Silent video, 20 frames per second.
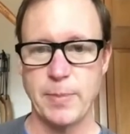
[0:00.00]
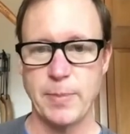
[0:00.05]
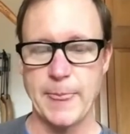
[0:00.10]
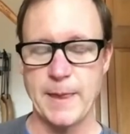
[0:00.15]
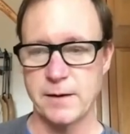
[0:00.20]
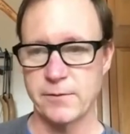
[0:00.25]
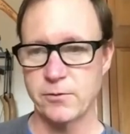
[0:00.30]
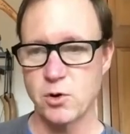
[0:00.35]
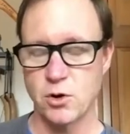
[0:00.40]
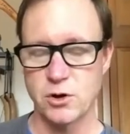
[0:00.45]
and
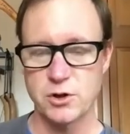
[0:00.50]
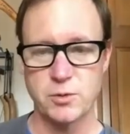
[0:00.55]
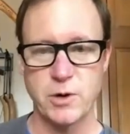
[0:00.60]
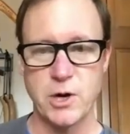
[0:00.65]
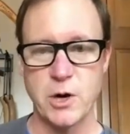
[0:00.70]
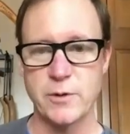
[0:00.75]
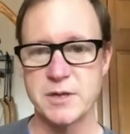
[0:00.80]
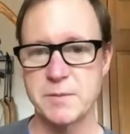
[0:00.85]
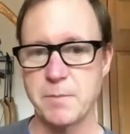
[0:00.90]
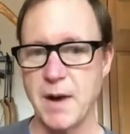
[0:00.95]
of course we
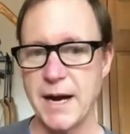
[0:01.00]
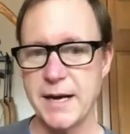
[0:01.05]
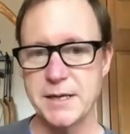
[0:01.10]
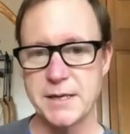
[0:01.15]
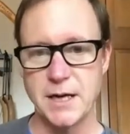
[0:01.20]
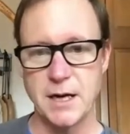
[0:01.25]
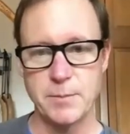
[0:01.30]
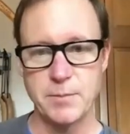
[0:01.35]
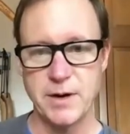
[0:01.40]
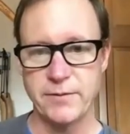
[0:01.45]
always mic'd
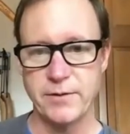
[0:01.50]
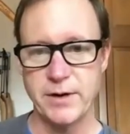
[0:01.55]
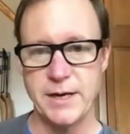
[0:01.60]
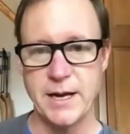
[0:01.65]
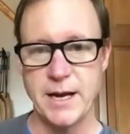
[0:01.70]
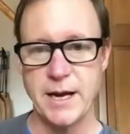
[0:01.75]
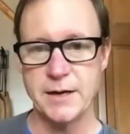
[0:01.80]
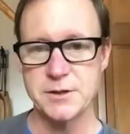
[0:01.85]
up every day,